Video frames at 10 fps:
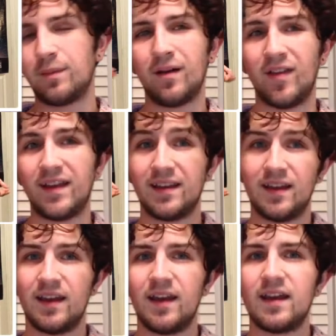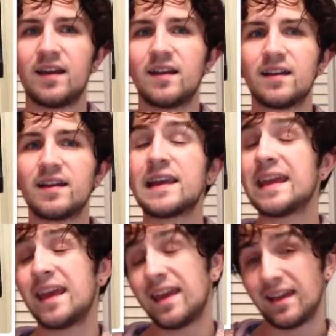about like
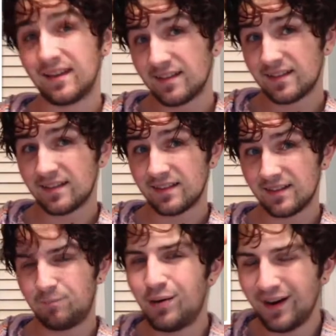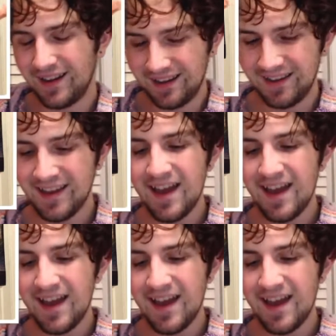kinks, but